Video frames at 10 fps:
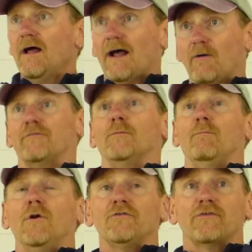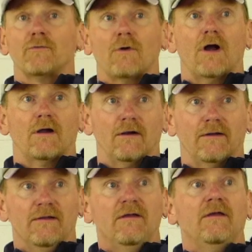However, most of the rock
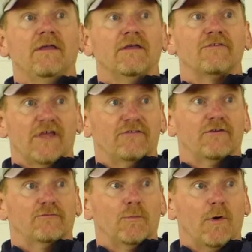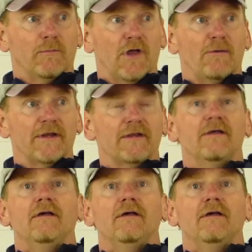art is ancestral Puebloan.